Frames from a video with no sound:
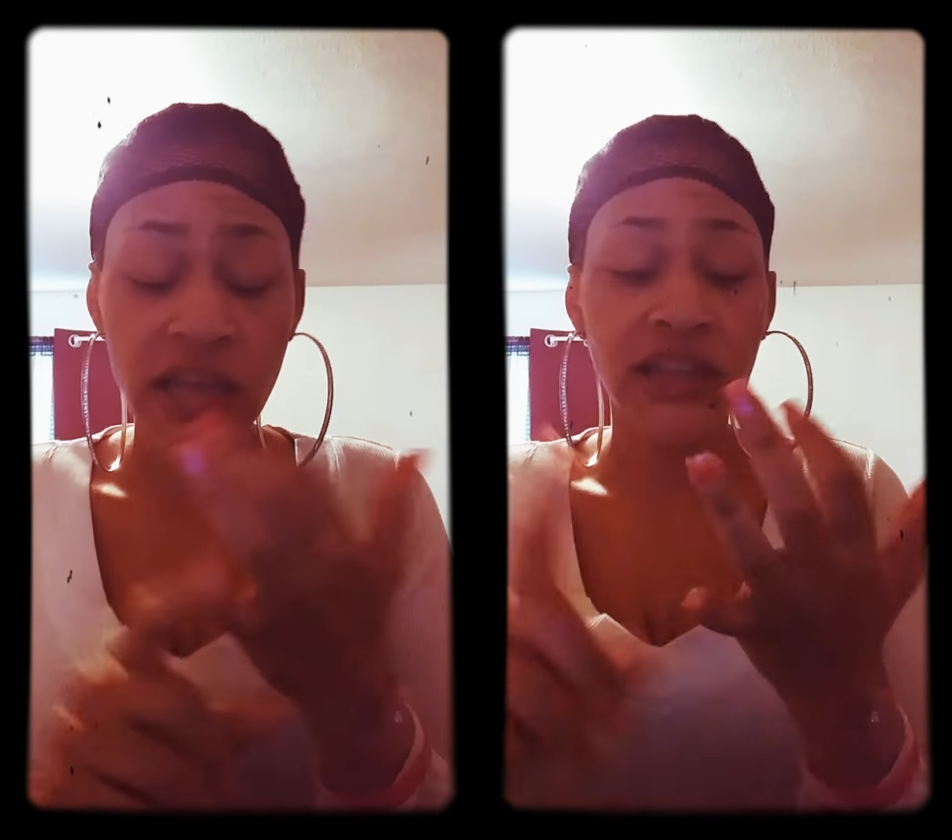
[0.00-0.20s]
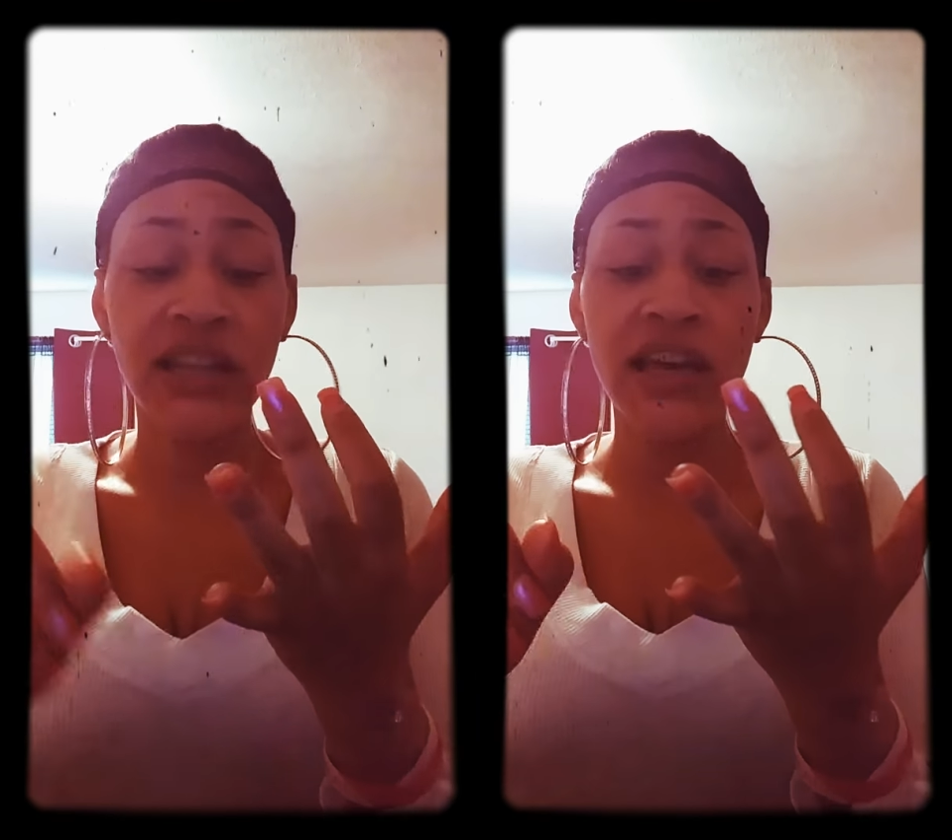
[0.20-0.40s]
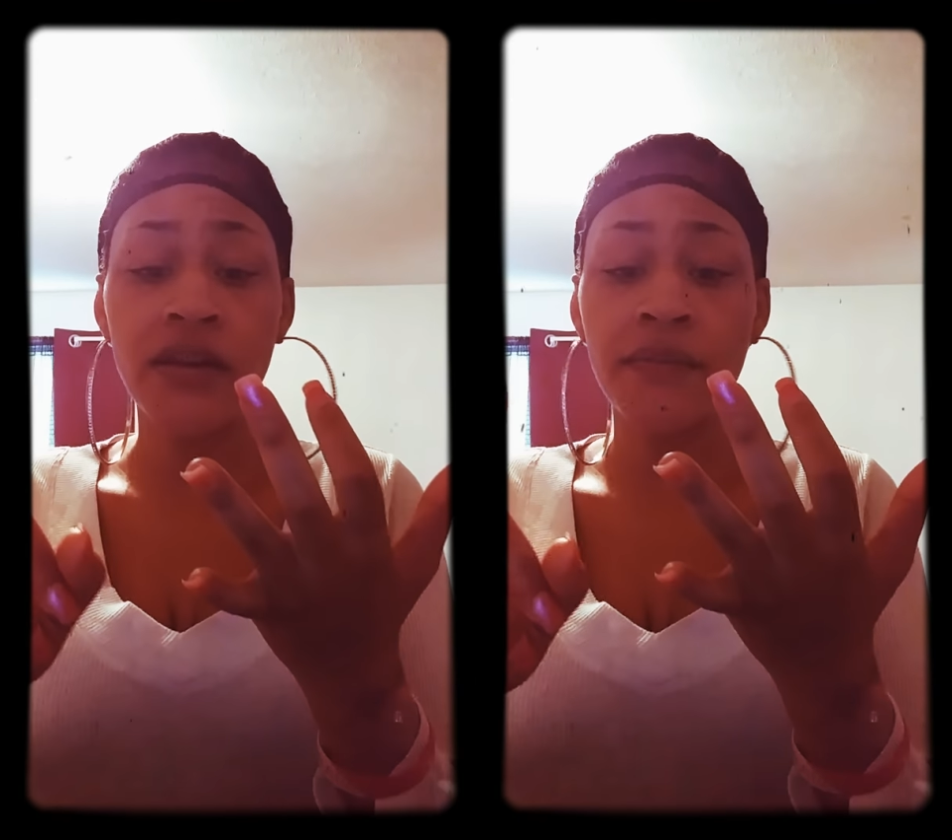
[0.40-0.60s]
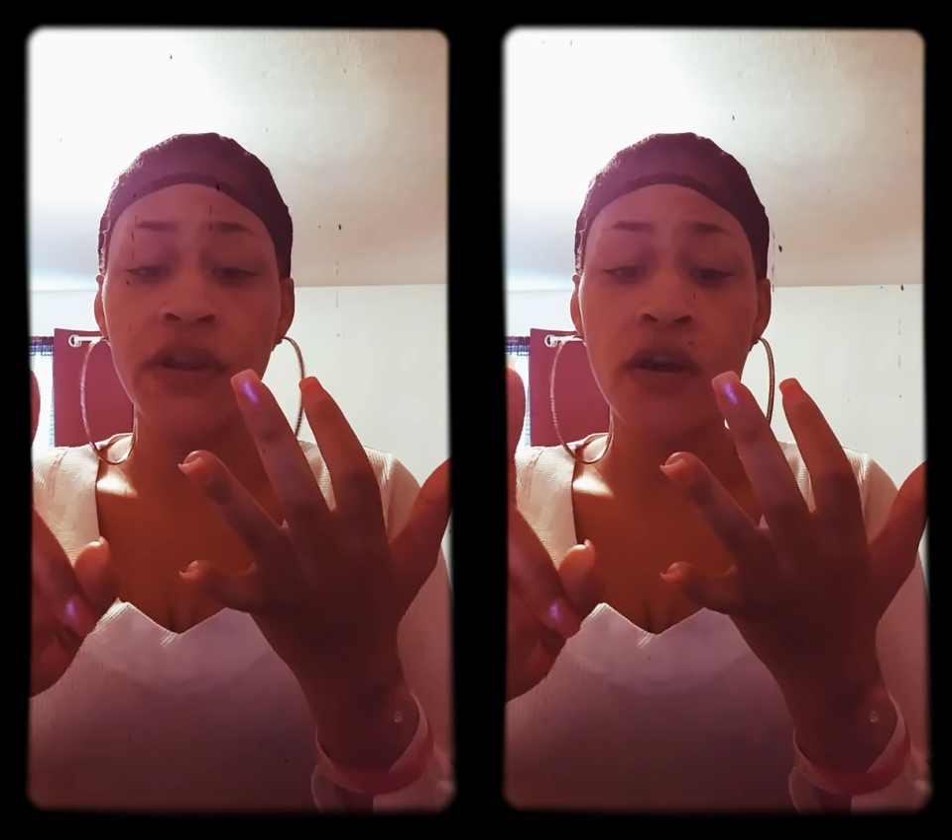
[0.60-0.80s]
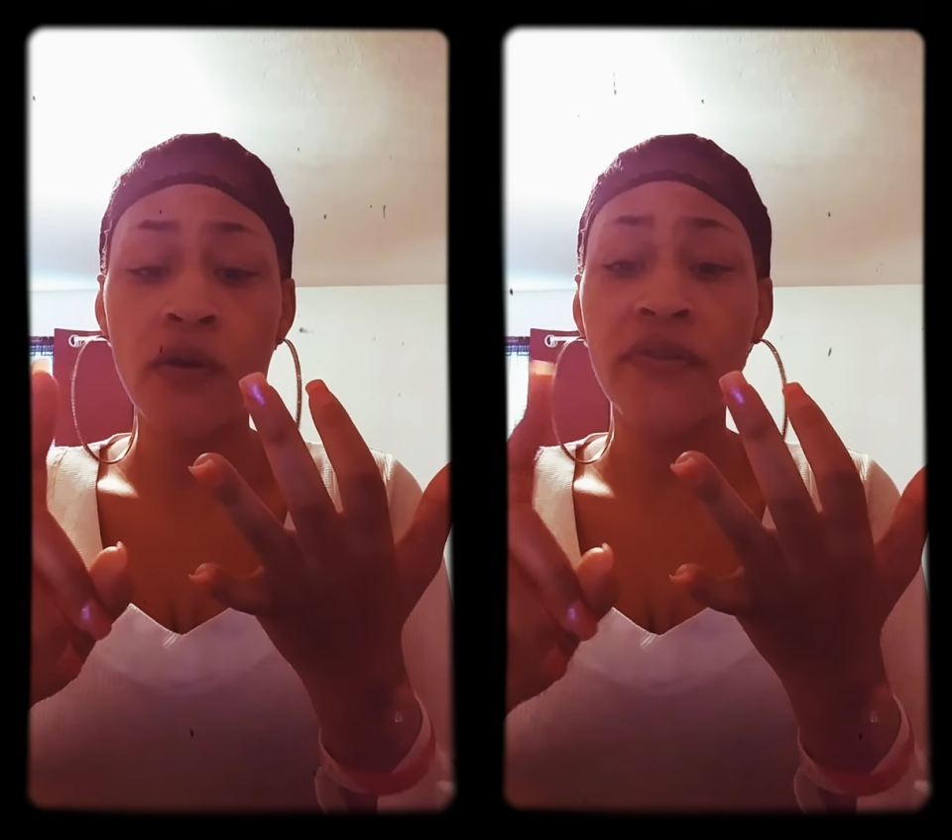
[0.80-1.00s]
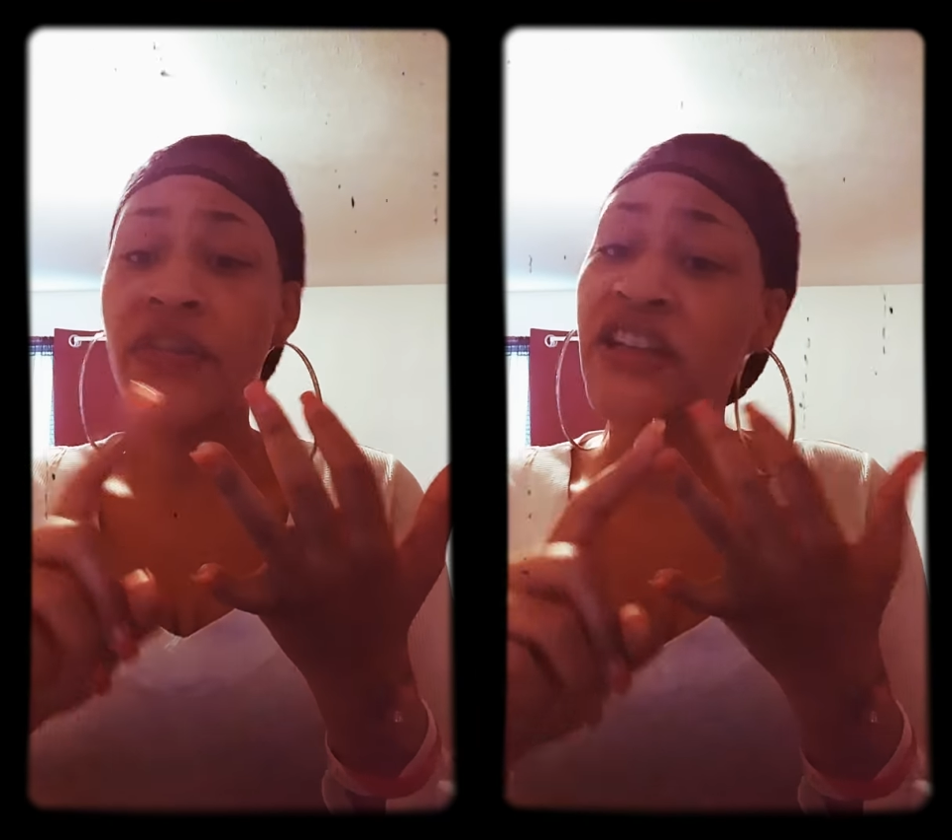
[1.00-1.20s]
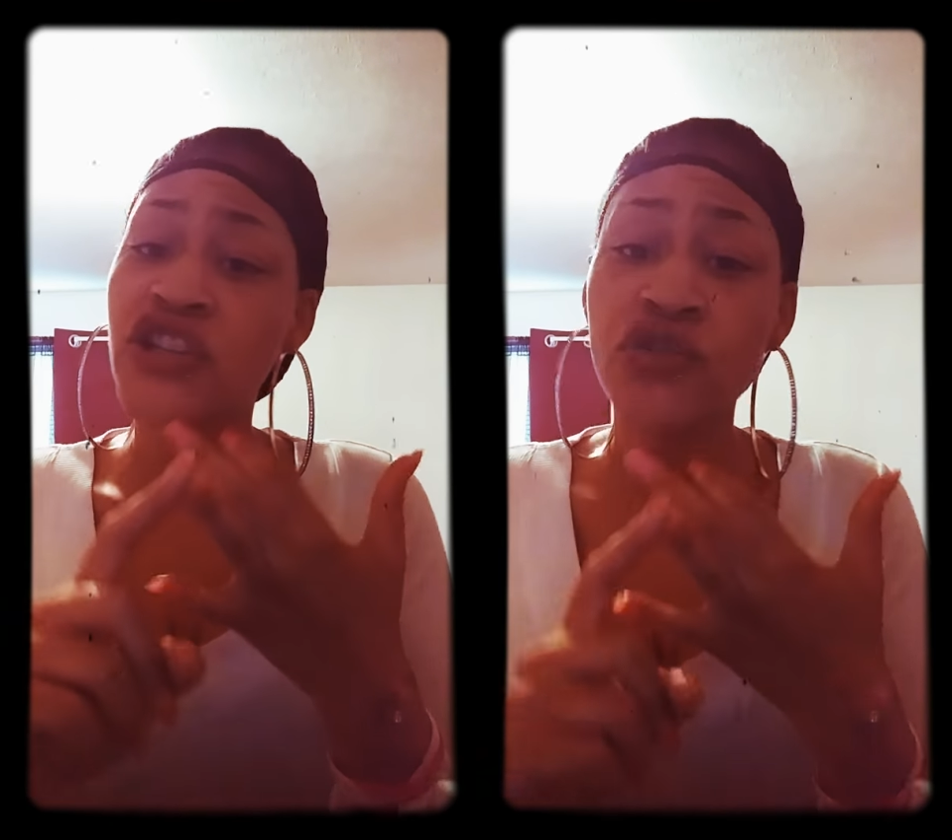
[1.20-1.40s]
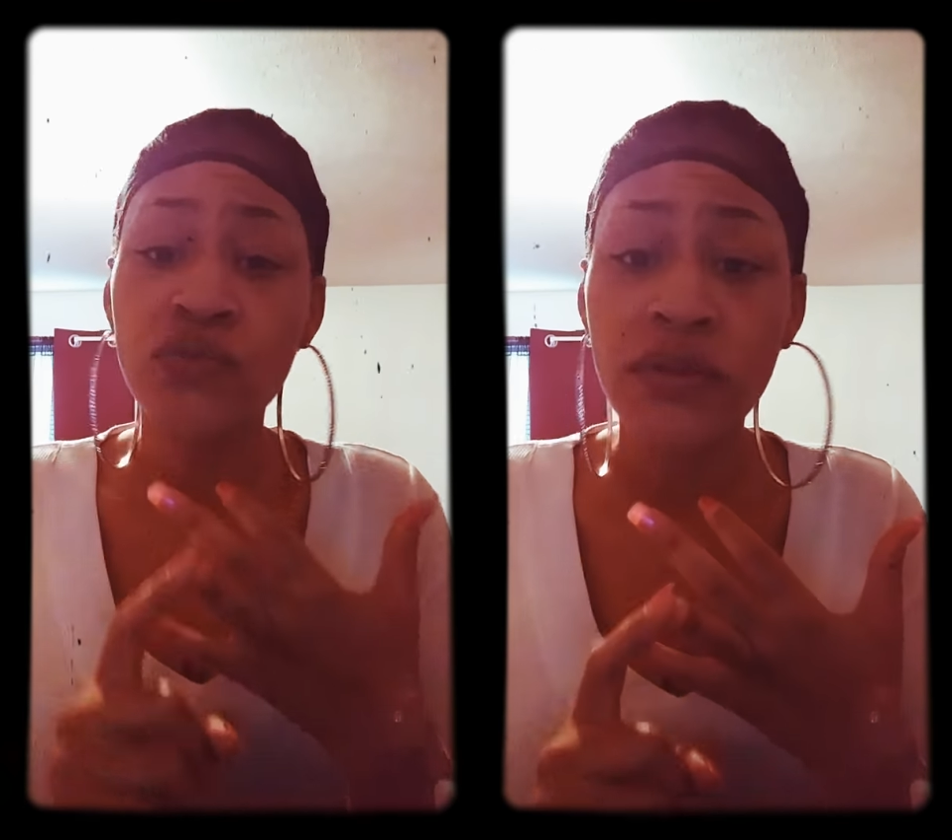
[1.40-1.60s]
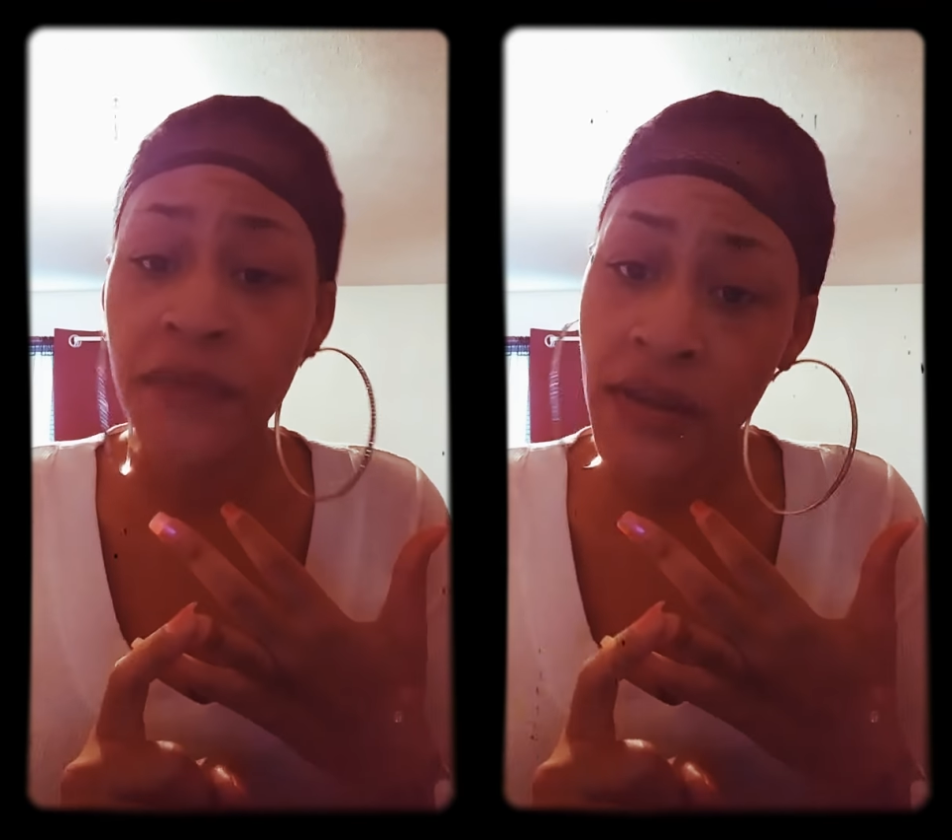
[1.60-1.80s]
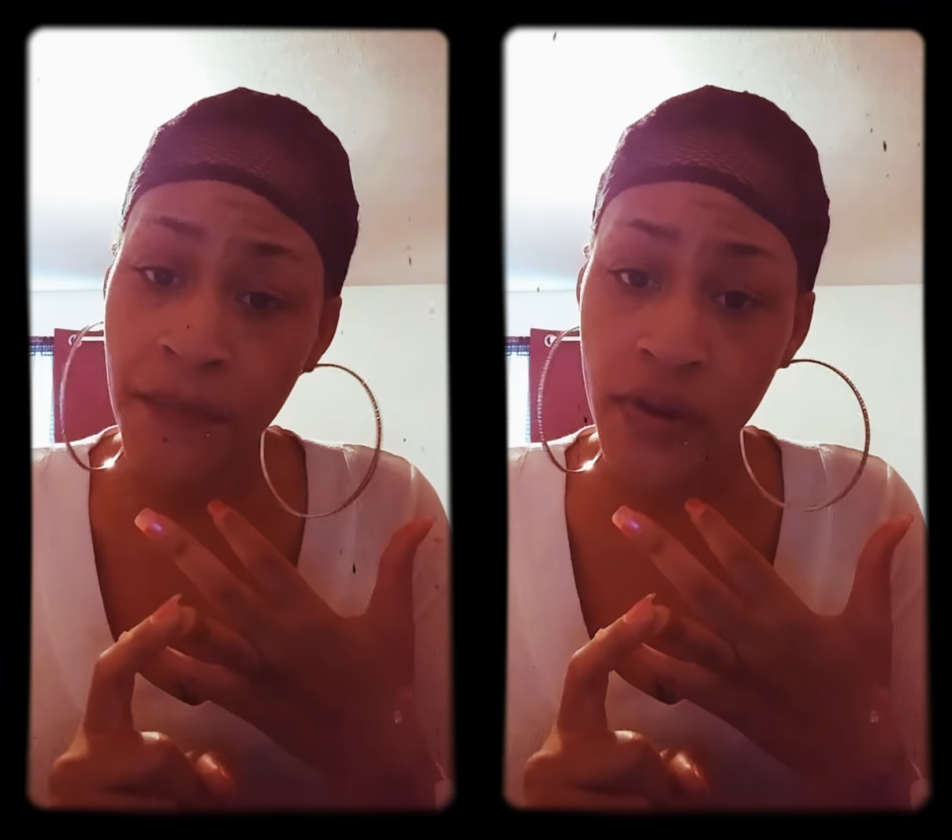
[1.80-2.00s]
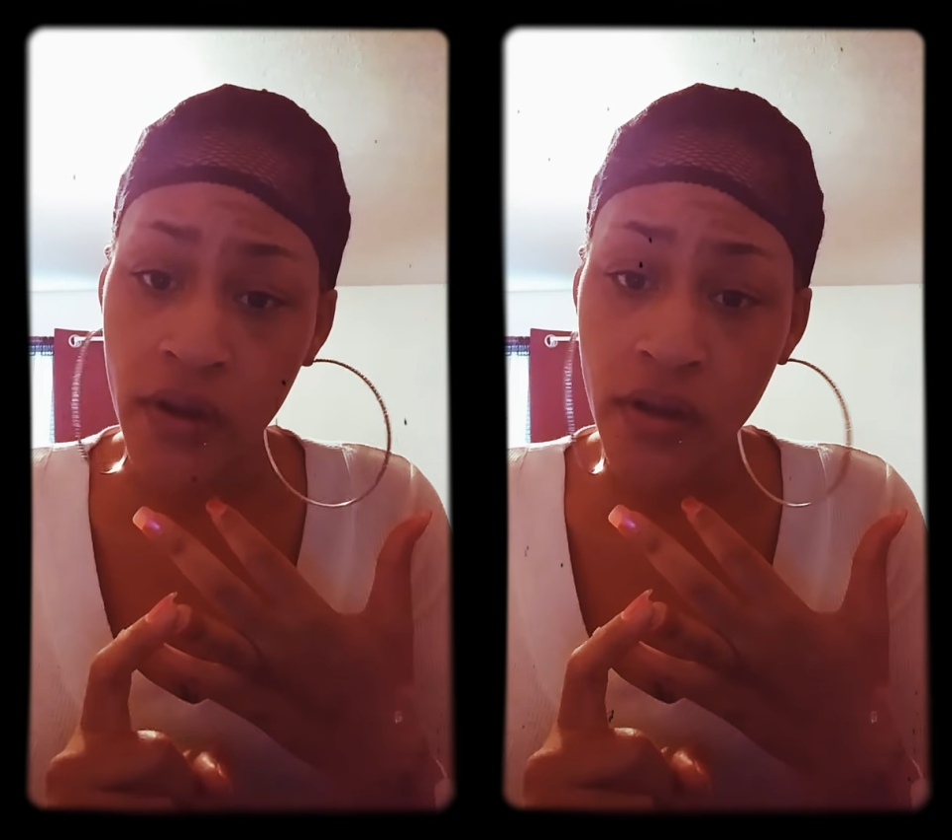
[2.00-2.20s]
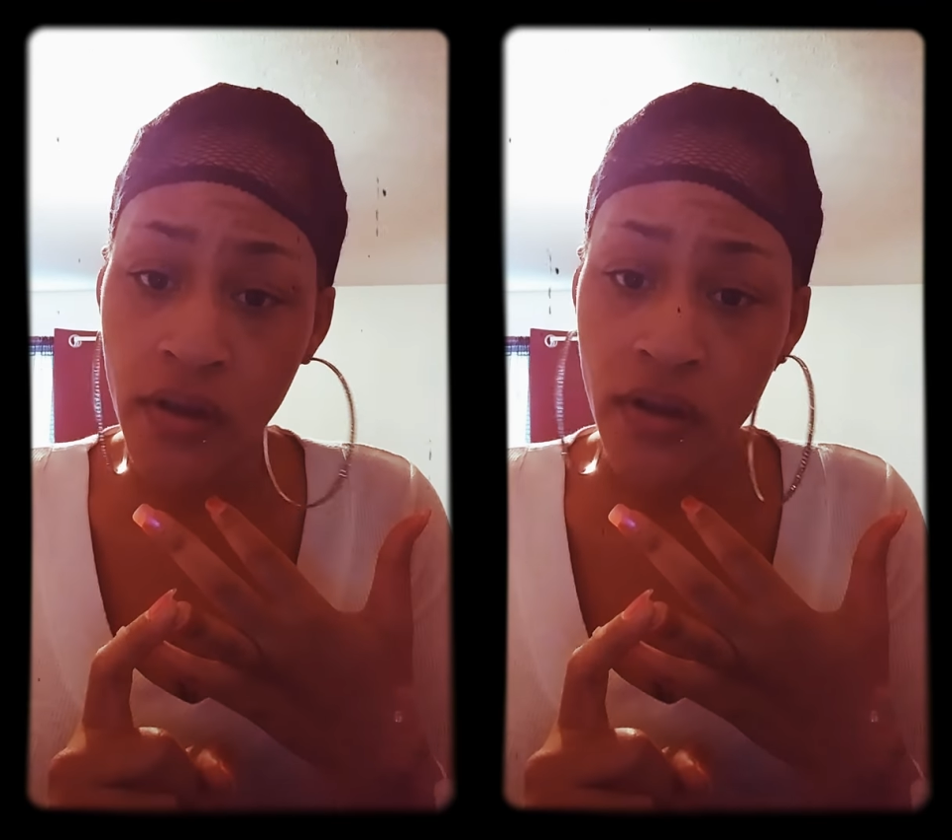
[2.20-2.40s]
Let them know that you remember.